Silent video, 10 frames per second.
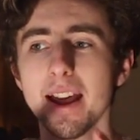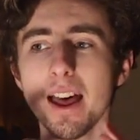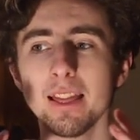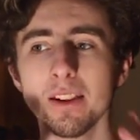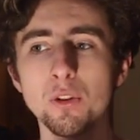
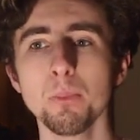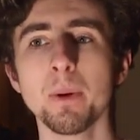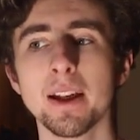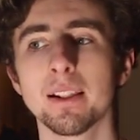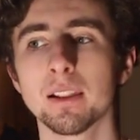a little
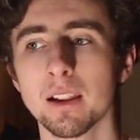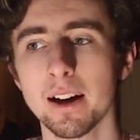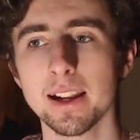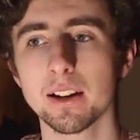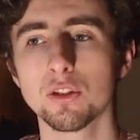bit
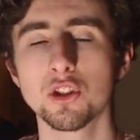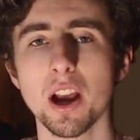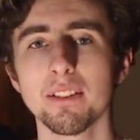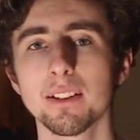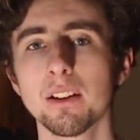like
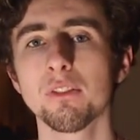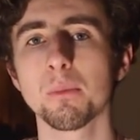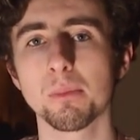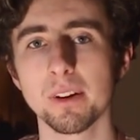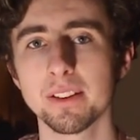Jessica
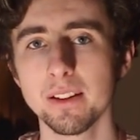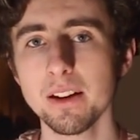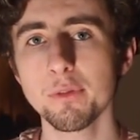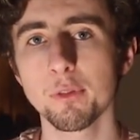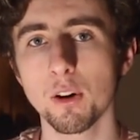and
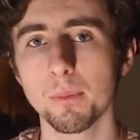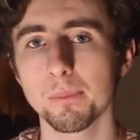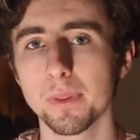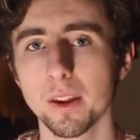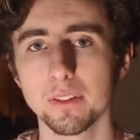Brittany
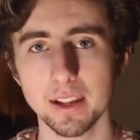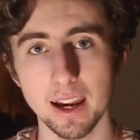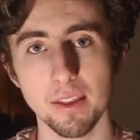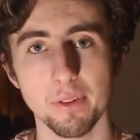from Together